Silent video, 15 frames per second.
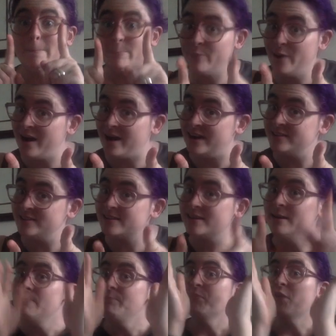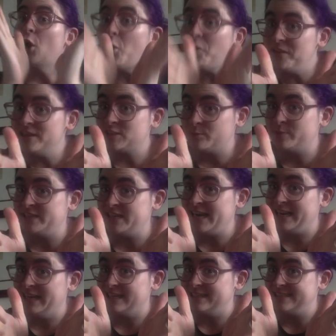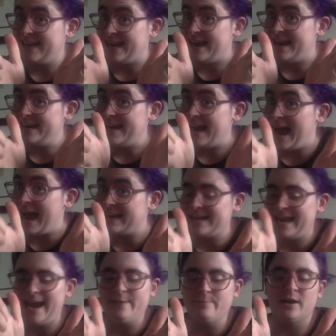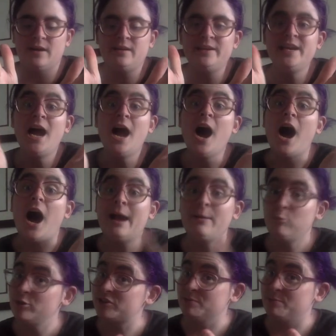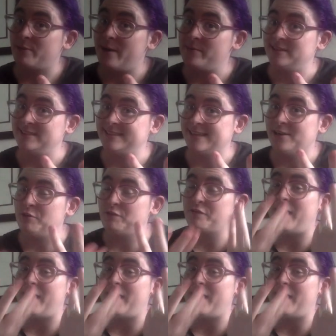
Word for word: But on this particular day at Kmart, I wasn't by myself.